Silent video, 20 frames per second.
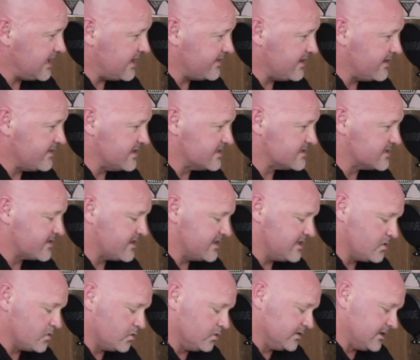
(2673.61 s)
And then there's a
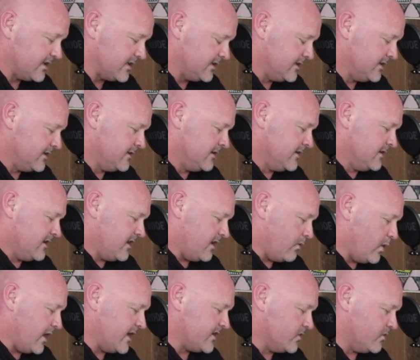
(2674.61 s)
thing called a
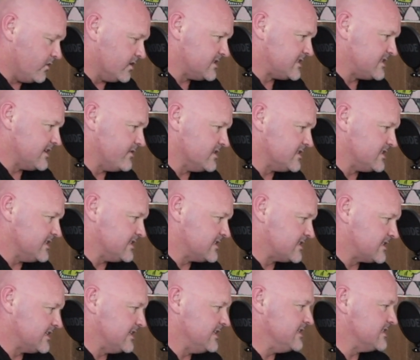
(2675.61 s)

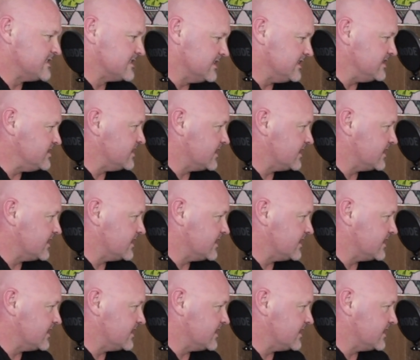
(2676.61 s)
1976TC